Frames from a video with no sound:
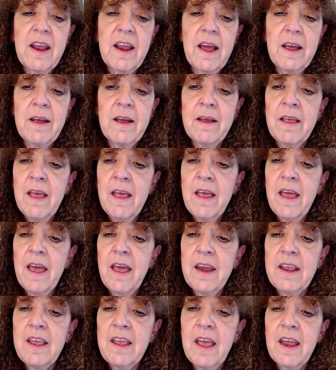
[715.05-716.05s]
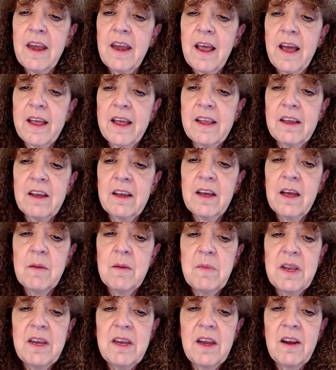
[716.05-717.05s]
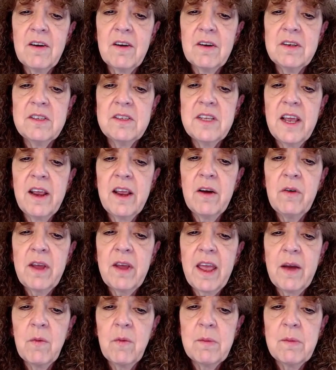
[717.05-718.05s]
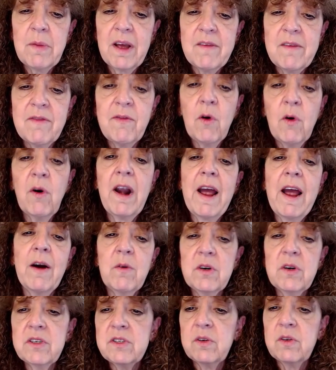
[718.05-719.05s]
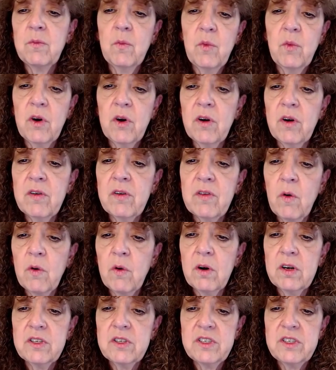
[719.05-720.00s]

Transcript: I, and again, I could come in here and say, okay, I want to buy four hours worth or just